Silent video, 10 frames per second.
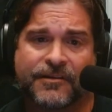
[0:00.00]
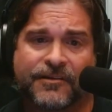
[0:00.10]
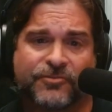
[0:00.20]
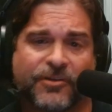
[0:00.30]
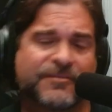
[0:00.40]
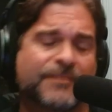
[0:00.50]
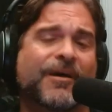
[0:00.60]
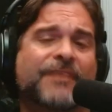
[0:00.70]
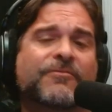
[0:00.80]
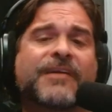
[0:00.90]
Trusted
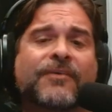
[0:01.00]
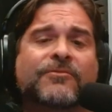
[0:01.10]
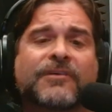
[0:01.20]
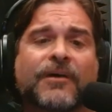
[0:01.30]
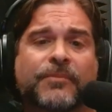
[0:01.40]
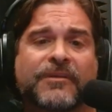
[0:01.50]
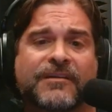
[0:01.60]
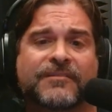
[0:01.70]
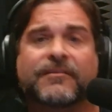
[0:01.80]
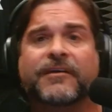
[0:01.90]
by renowned
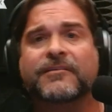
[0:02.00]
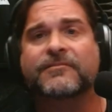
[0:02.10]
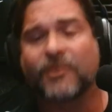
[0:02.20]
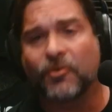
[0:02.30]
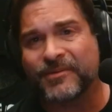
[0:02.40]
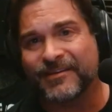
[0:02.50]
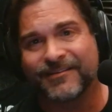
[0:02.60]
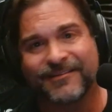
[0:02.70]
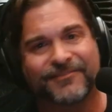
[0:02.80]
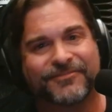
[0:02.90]
companies like Adobe,
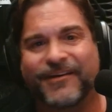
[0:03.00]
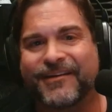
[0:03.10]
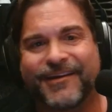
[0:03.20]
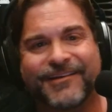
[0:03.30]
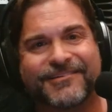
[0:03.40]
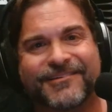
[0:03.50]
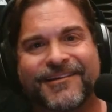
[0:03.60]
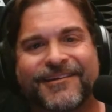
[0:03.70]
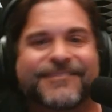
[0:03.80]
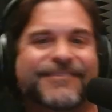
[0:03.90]
FedEx,
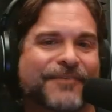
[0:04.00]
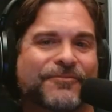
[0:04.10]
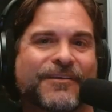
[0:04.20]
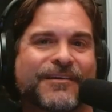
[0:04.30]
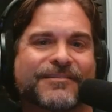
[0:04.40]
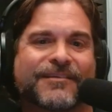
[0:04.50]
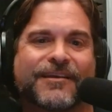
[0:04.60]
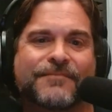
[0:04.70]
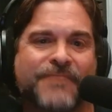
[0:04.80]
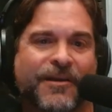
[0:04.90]
Netflix,
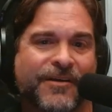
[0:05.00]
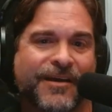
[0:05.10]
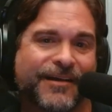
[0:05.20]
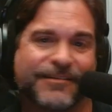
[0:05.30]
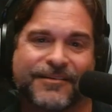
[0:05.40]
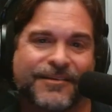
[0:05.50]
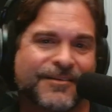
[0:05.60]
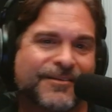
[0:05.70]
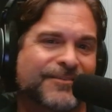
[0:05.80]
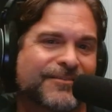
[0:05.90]
and Marriott,
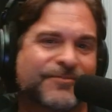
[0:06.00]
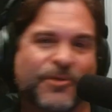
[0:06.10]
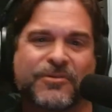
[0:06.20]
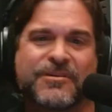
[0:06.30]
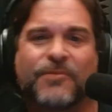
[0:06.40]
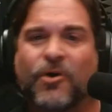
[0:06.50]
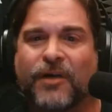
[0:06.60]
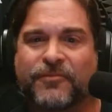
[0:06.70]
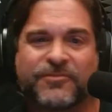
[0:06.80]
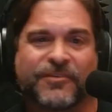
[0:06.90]
Vodium
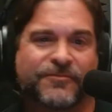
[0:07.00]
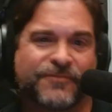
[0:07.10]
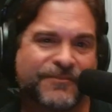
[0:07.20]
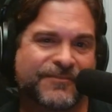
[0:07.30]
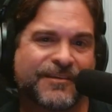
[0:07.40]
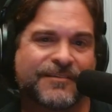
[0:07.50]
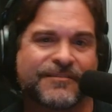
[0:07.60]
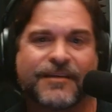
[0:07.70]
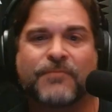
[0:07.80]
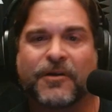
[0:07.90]
offers a 15
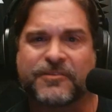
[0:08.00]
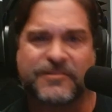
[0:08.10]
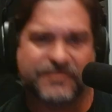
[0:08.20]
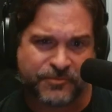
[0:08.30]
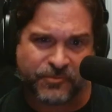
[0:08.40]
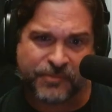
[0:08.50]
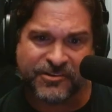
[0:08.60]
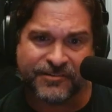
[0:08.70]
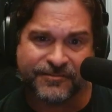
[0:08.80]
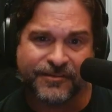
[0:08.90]
day monthly
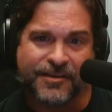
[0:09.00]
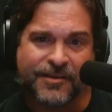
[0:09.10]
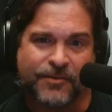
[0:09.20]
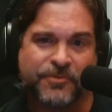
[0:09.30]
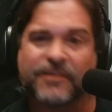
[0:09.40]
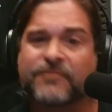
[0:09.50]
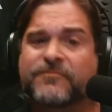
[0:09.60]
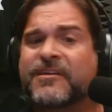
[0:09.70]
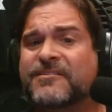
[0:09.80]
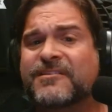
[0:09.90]
subscription with a
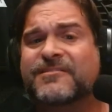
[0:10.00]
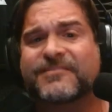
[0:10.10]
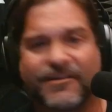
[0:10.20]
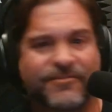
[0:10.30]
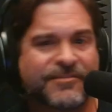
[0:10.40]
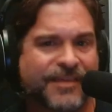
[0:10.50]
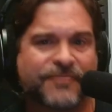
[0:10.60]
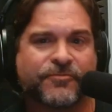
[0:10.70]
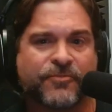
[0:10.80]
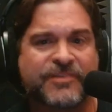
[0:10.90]
convenient 7
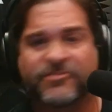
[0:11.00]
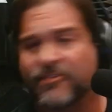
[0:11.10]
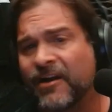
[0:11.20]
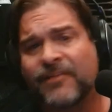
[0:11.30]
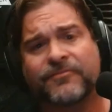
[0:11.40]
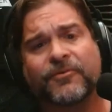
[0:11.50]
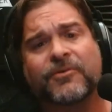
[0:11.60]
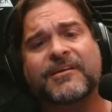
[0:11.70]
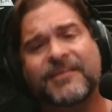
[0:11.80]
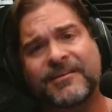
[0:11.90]
day free trial for
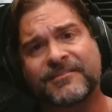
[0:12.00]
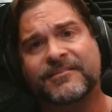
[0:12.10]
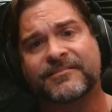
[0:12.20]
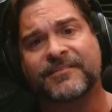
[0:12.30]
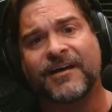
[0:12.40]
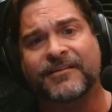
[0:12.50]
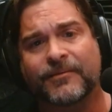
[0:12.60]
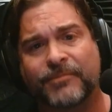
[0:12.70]
easy sign up